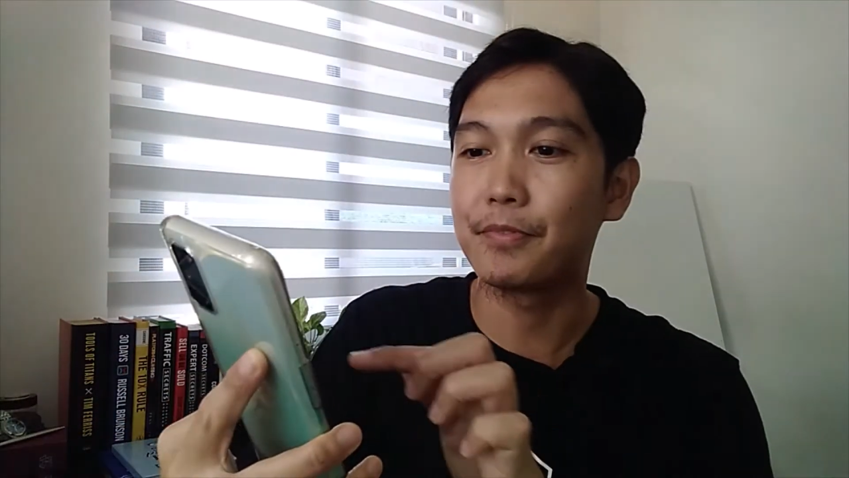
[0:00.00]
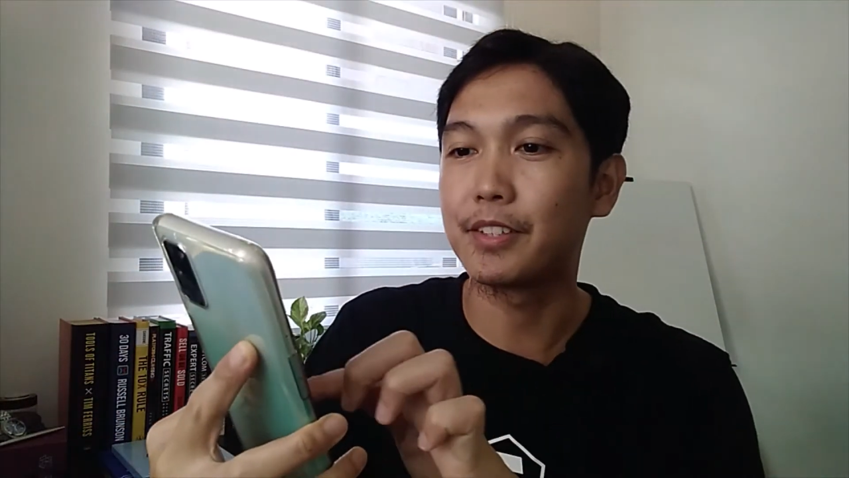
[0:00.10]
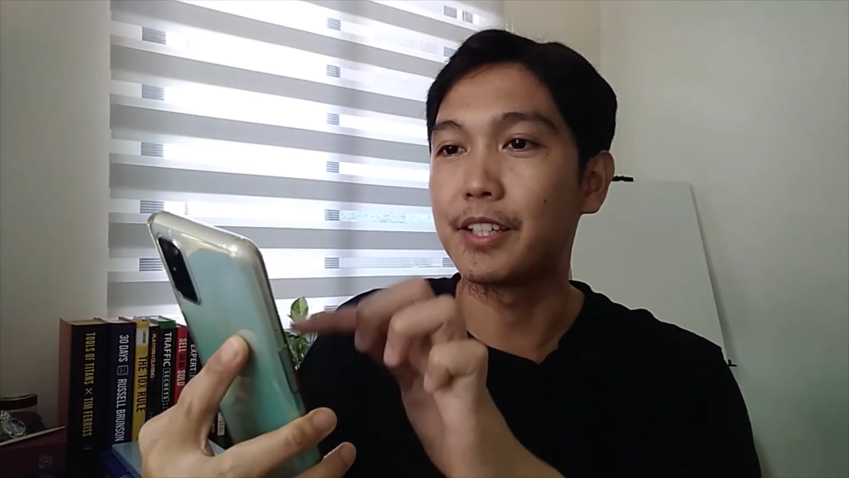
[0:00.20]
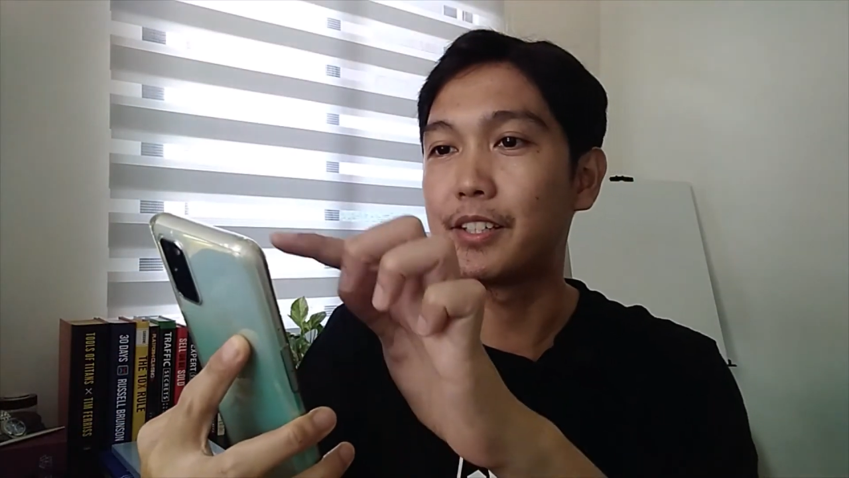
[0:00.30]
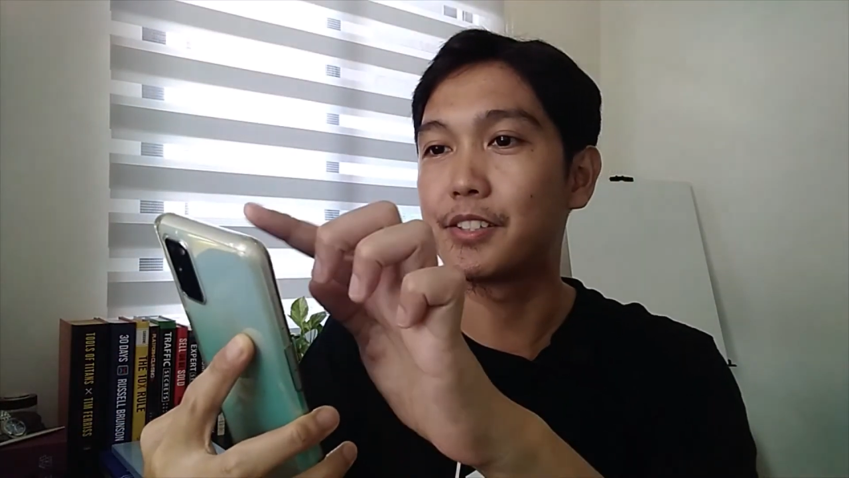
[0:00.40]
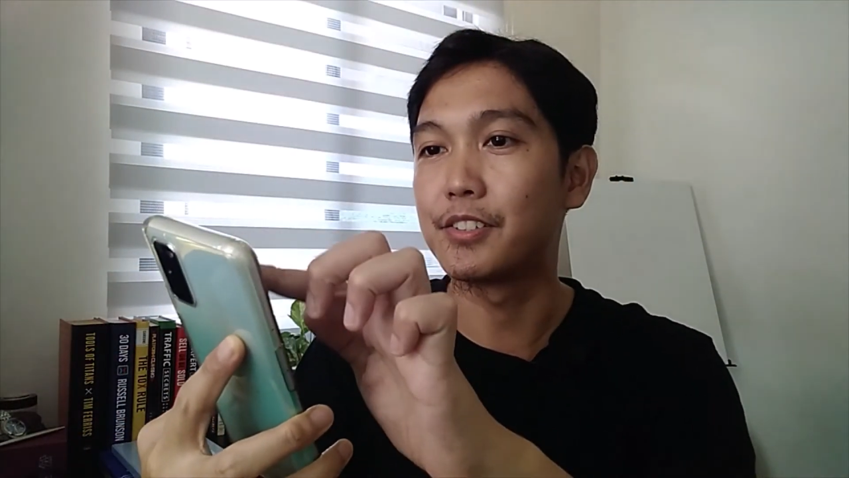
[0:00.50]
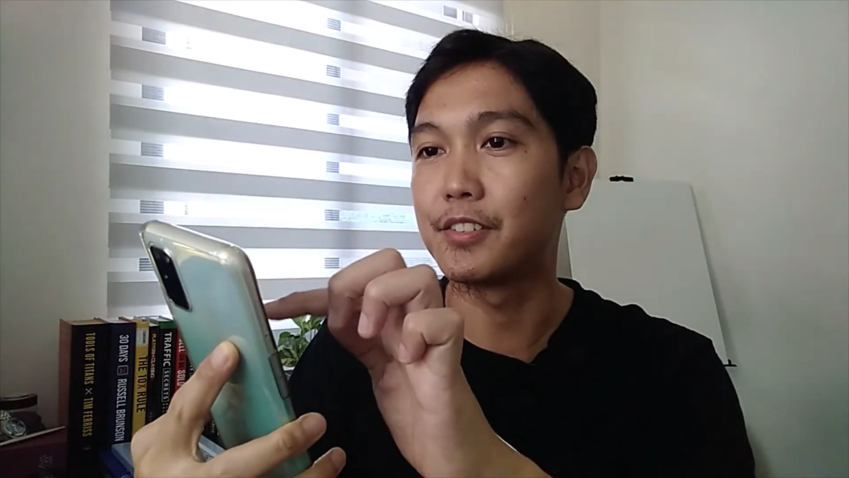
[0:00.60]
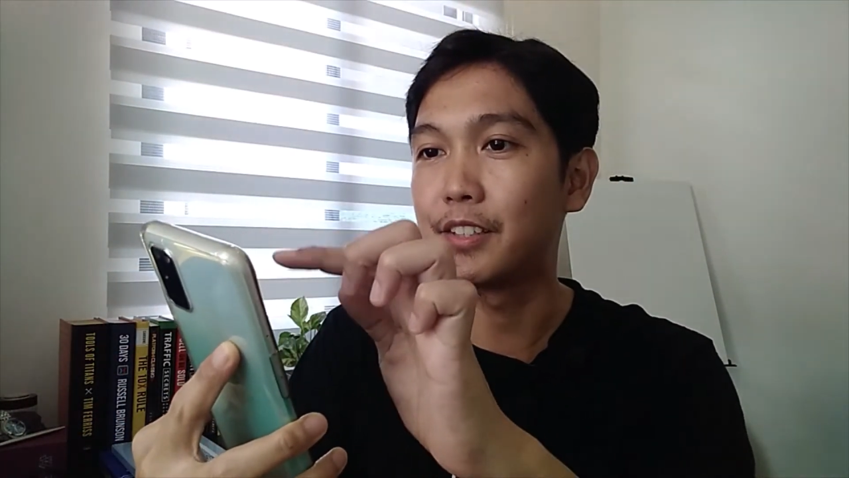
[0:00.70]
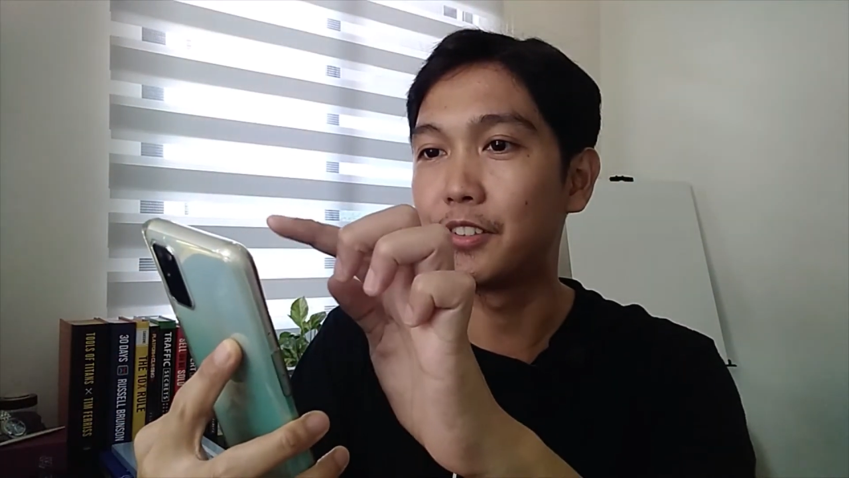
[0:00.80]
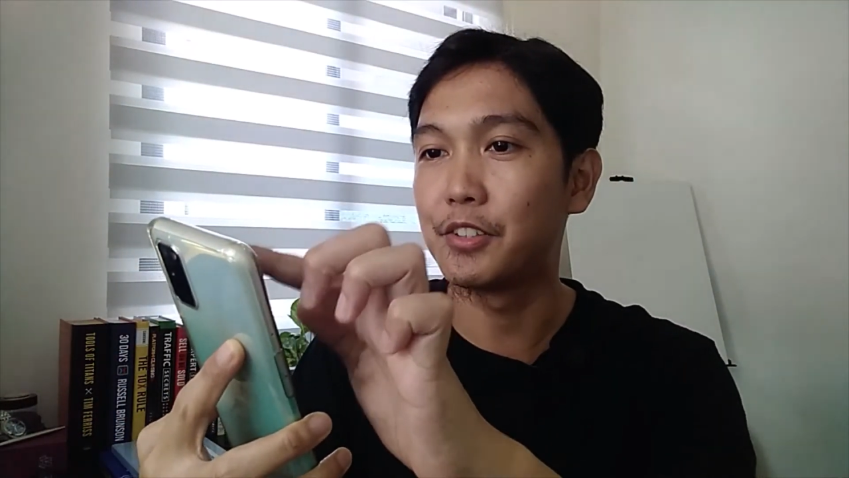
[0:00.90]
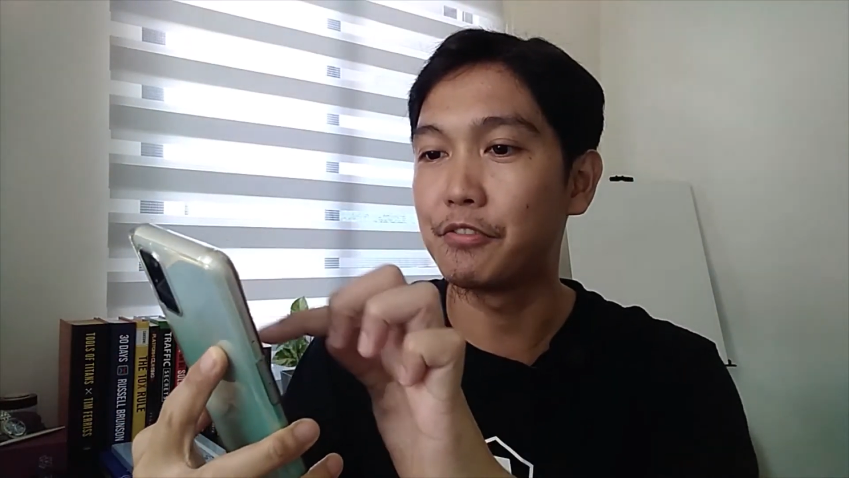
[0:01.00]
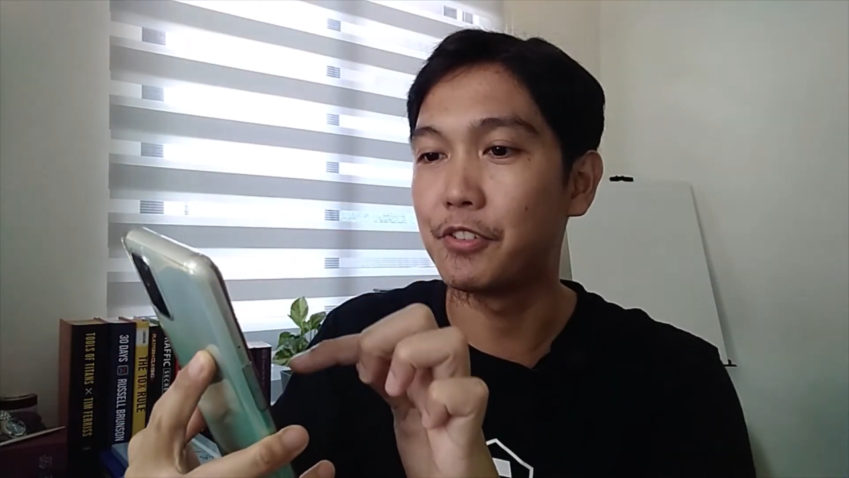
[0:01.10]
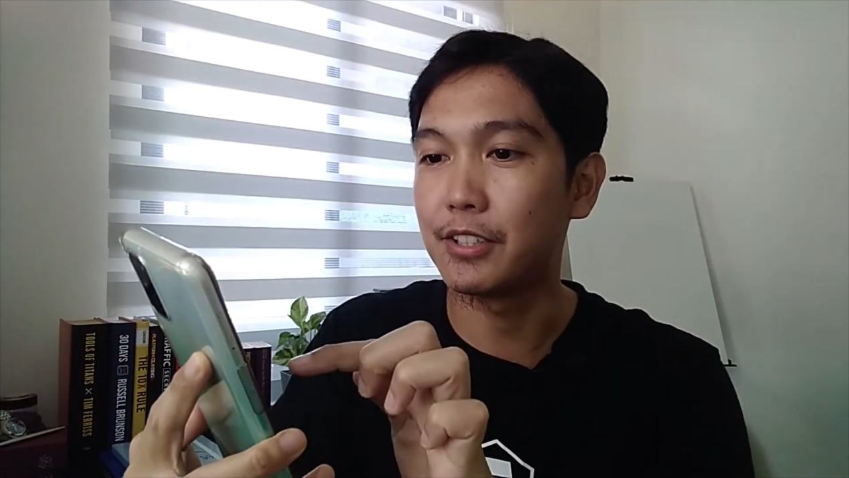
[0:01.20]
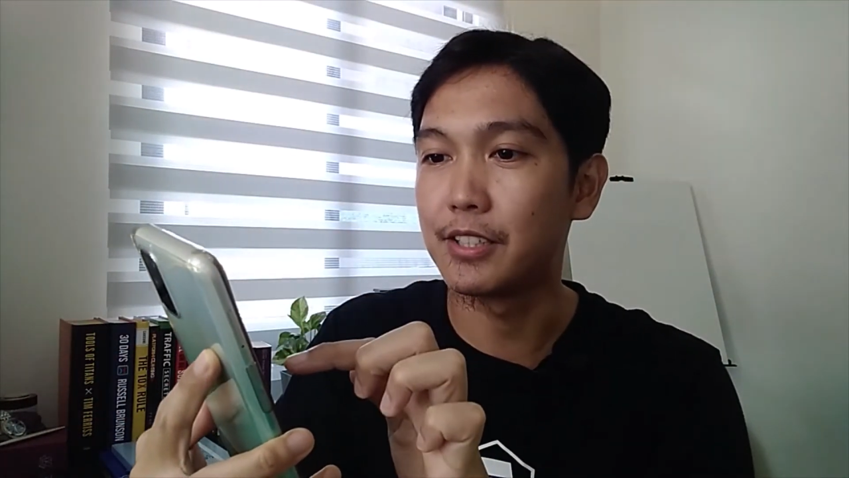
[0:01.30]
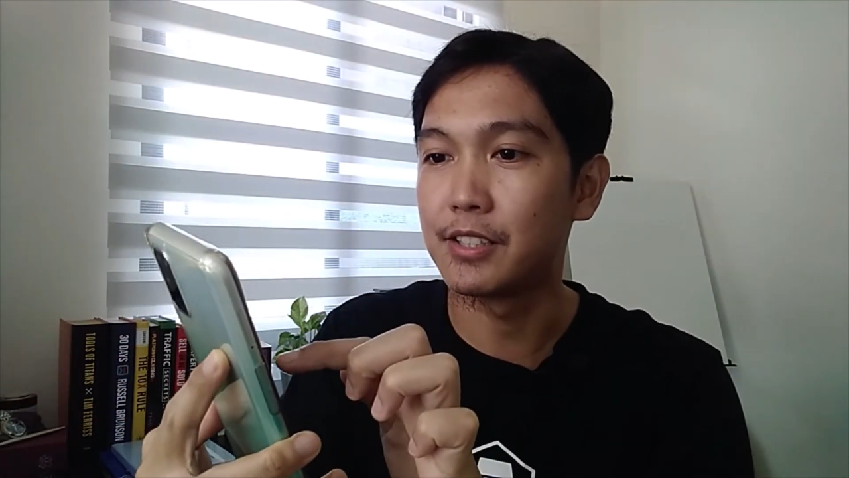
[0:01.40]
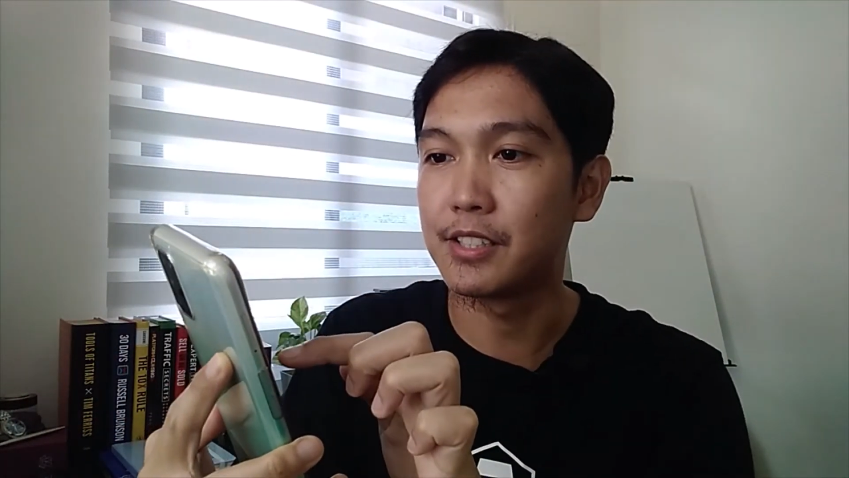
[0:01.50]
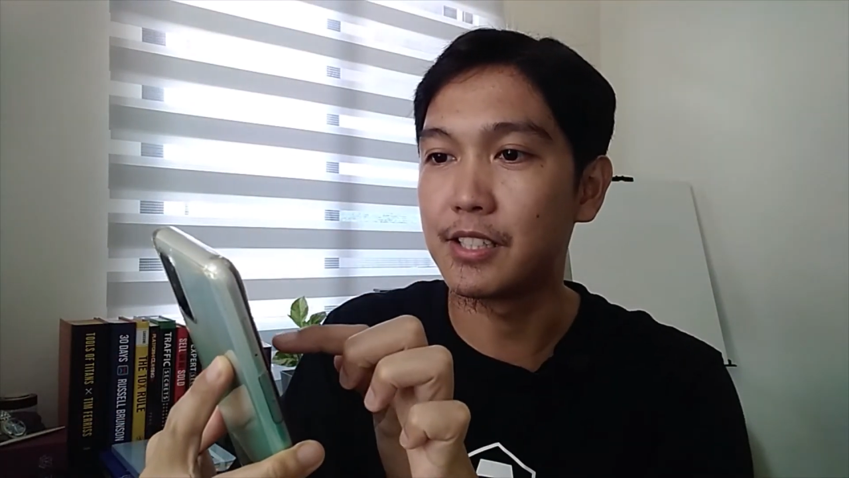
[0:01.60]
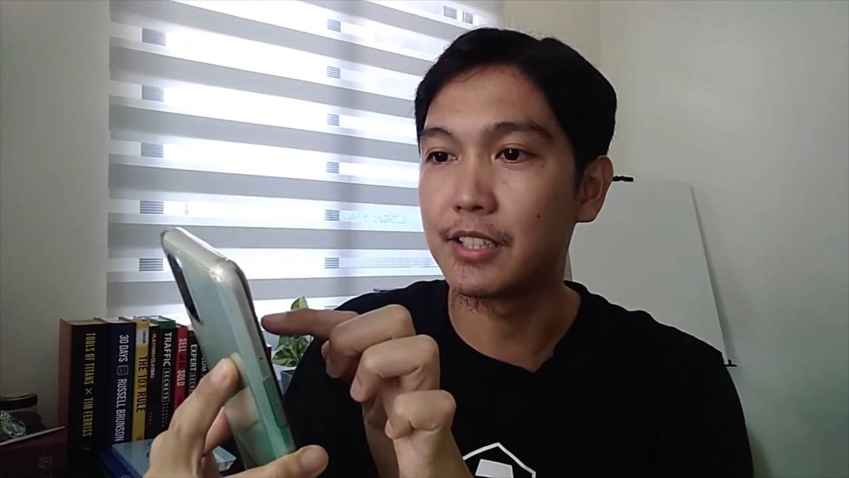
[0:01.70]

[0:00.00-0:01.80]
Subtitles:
Okay, so I don't know if you can see